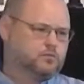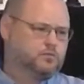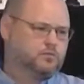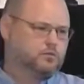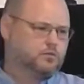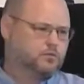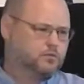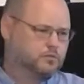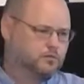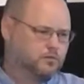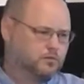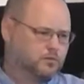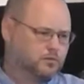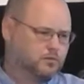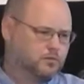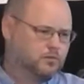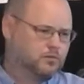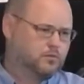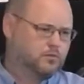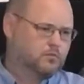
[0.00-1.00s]

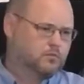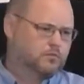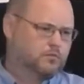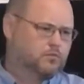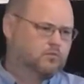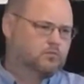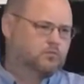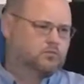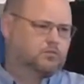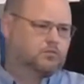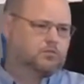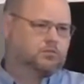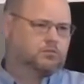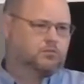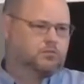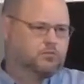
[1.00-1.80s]
Nothing is said.